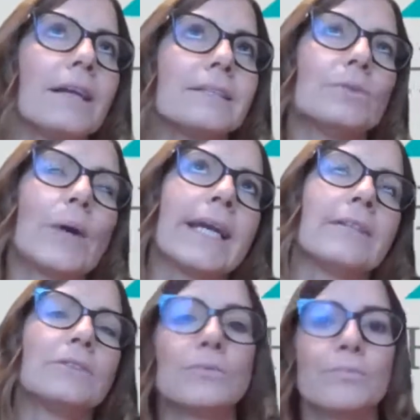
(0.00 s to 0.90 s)
ideal
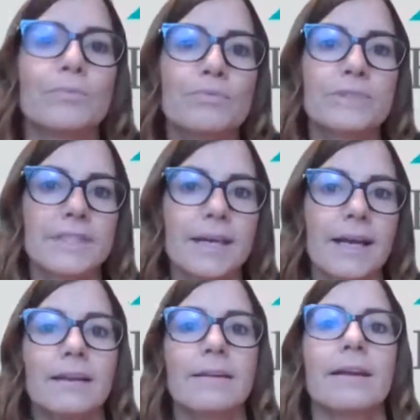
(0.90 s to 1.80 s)
way to
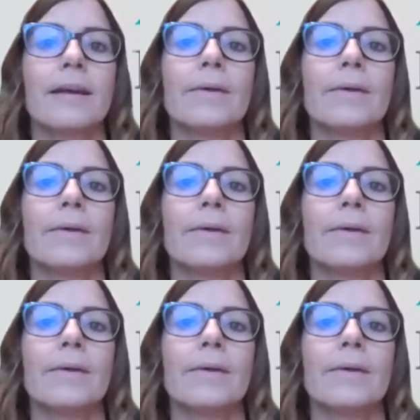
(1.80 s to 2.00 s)
present,